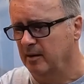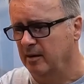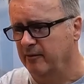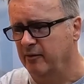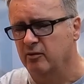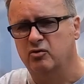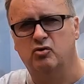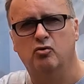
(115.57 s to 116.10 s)

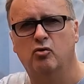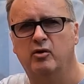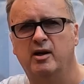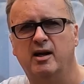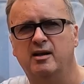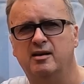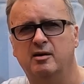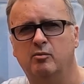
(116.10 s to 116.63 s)
if I was drawing
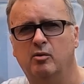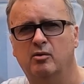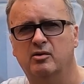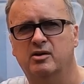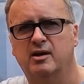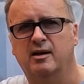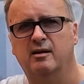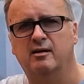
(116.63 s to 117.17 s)
80
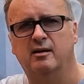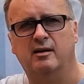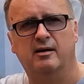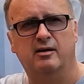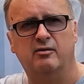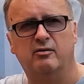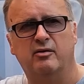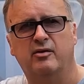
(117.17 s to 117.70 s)
watts out and I had
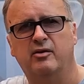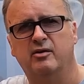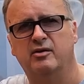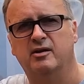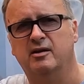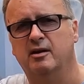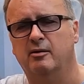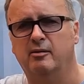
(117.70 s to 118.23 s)

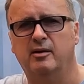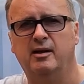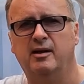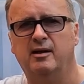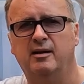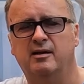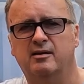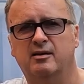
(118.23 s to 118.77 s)
130 going
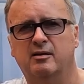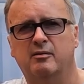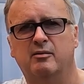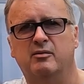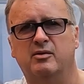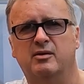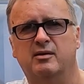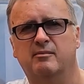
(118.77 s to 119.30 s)
in, so it
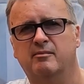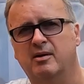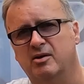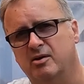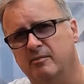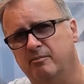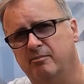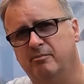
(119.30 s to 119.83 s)
was
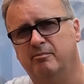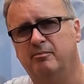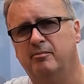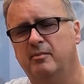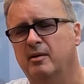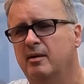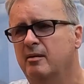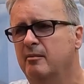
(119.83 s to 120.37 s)
actually
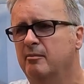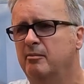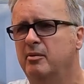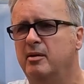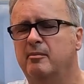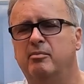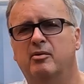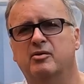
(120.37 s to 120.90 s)

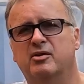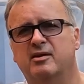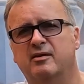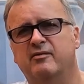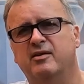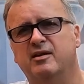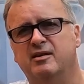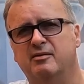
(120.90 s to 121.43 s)
putting
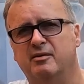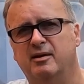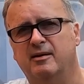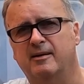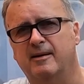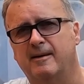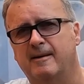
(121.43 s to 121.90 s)
positive into it.